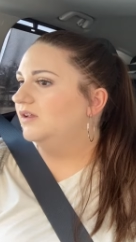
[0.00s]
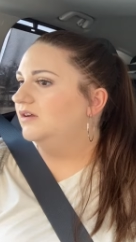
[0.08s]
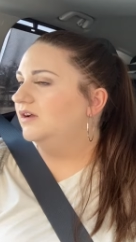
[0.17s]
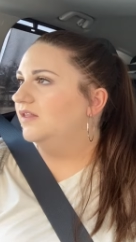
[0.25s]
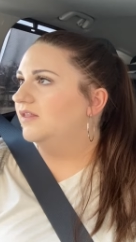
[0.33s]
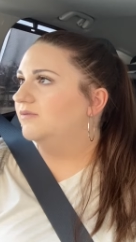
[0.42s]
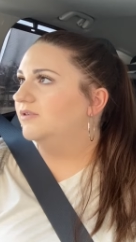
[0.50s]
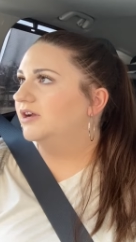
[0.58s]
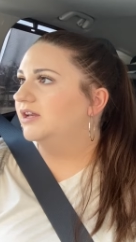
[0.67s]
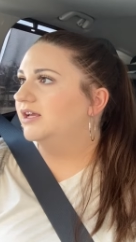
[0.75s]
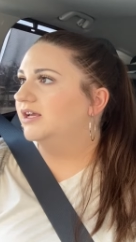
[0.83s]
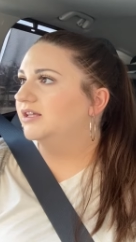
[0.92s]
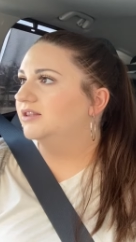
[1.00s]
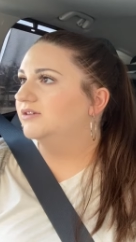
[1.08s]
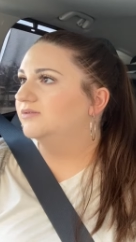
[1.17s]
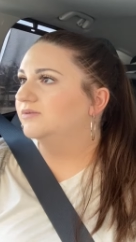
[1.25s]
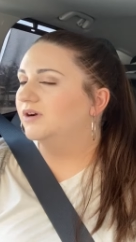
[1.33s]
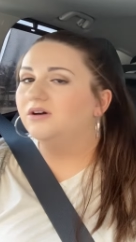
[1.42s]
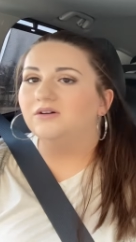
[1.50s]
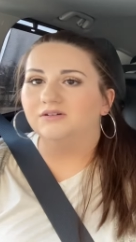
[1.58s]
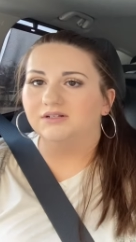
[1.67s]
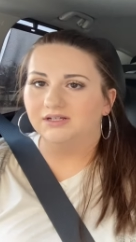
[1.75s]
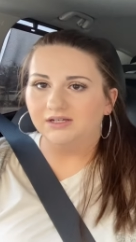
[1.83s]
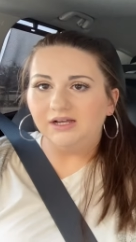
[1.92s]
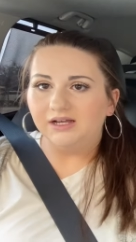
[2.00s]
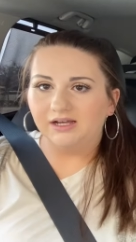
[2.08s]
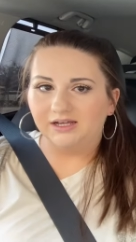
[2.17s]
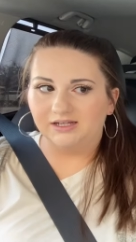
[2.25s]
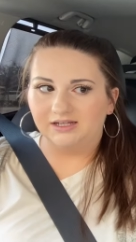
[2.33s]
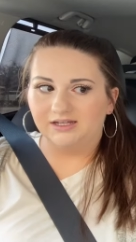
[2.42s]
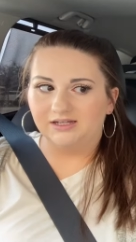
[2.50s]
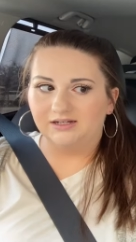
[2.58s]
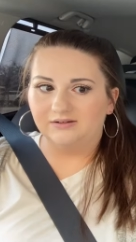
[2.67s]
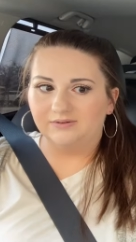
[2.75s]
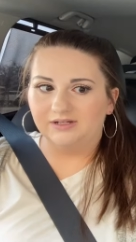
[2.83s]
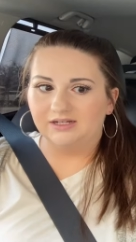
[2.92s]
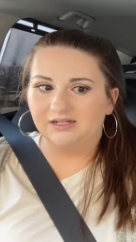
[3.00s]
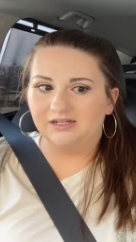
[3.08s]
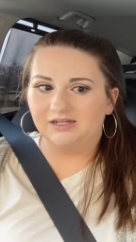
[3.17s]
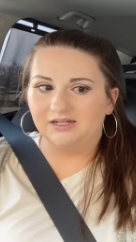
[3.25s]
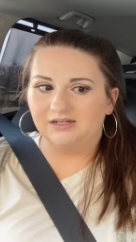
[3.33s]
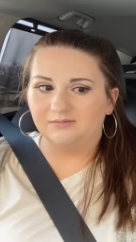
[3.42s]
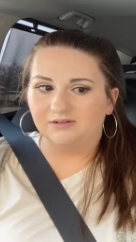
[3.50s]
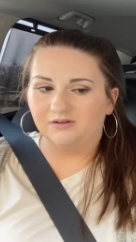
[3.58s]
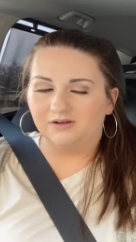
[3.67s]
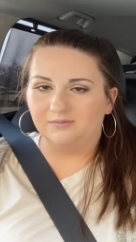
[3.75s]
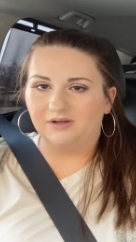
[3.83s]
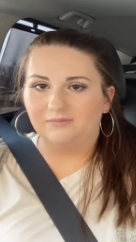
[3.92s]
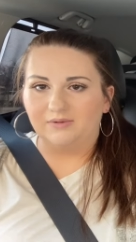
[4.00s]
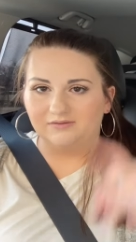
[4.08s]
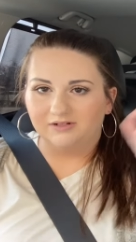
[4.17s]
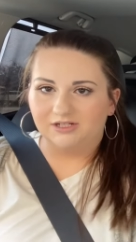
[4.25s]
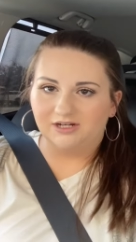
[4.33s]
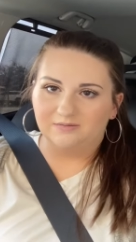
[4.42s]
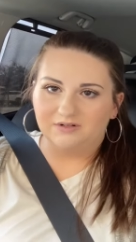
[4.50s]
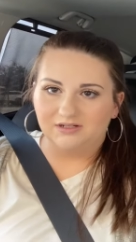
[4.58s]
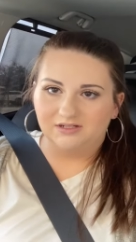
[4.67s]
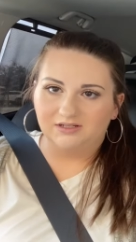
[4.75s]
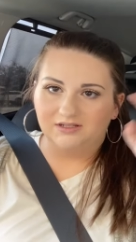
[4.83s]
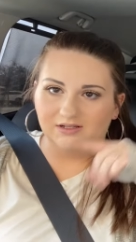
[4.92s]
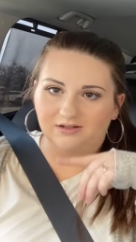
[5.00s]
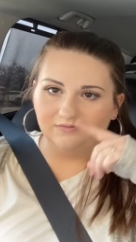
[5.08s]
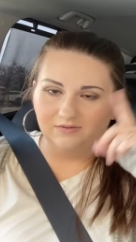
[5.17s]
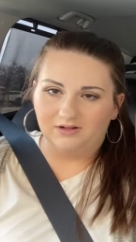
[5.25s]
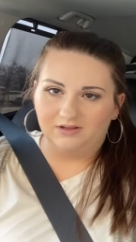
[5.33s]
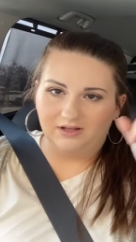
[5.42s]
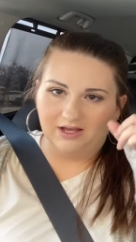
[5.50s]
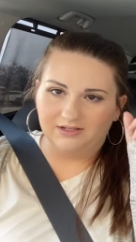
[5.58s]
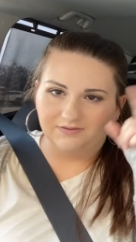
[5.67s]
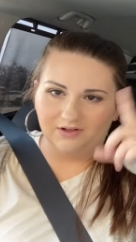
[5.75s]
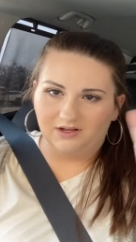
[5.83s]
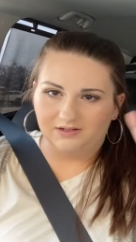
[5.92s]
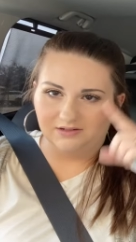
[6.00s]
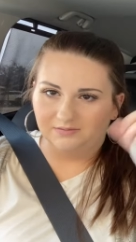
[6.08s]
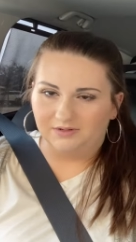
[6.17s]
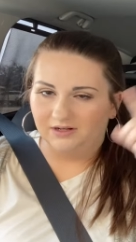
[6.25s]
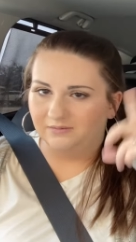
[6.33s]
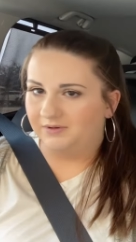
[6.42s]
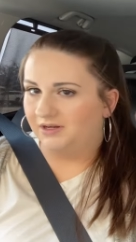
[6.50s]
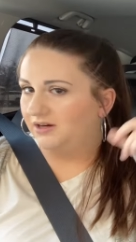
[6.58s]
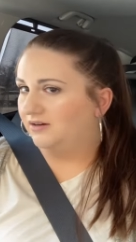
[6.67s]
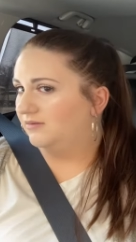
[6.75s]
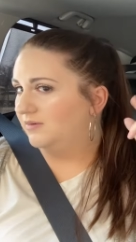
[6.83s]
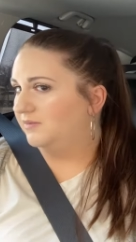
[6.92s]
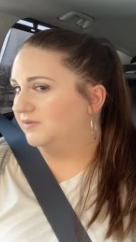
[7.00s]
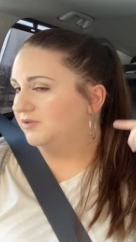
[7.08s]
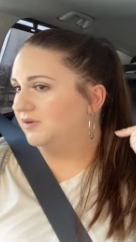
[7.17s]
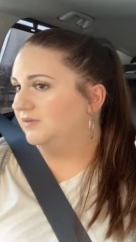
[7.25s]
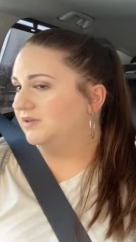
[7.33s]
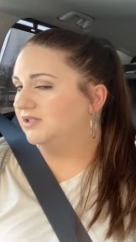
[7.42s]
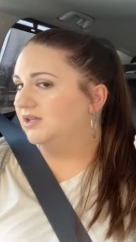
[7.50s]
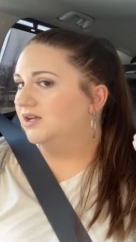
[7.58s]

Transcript: And then we're gonna hit the road, and we didn't end up going by my rich neighborhoods in one of the last vlogs. I'll put it up here, I don't remember which one it was.